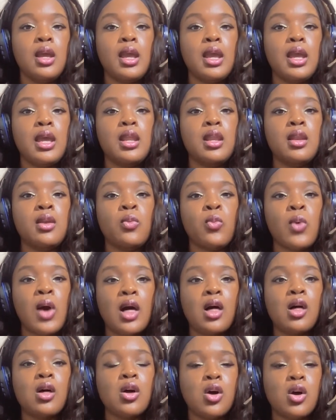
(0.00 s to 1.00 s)
And
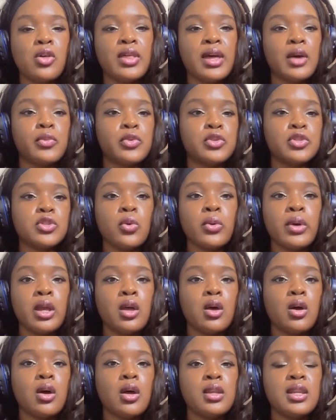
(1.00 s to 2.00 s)
while all that was
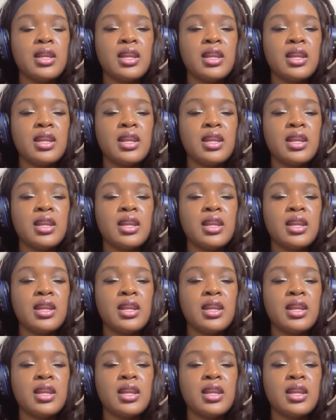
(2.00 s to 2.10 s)
going on,